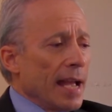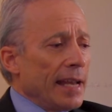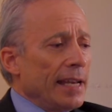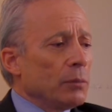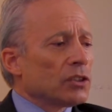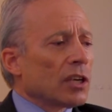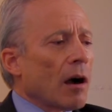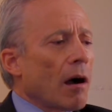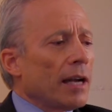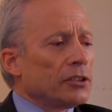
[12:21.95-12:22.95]
and he was
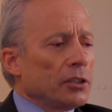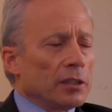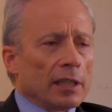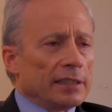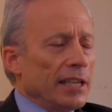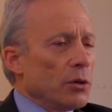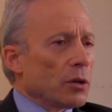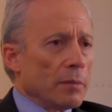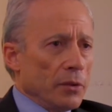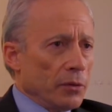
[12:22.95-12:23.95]
God to the Latino
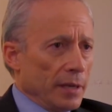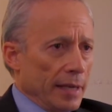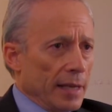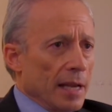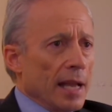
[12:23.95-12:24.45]
community.